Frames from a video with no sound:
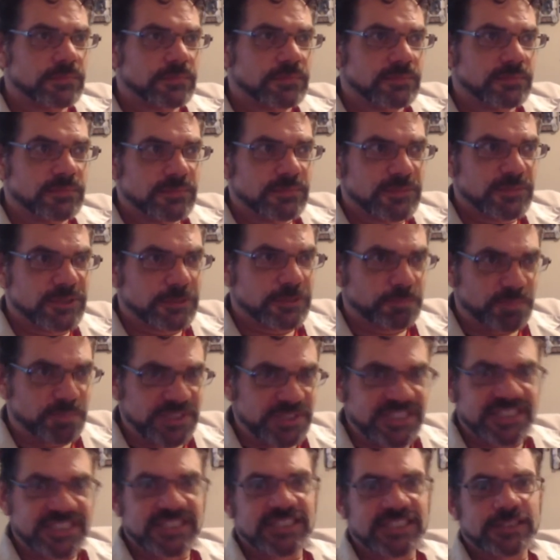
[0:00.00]

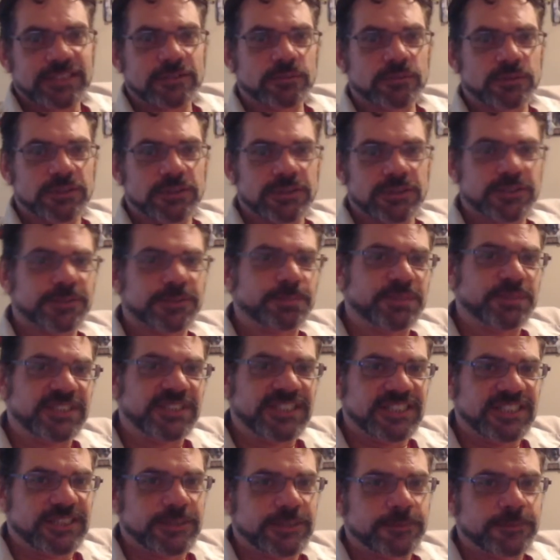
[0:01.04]
speaking how I wanted to speak.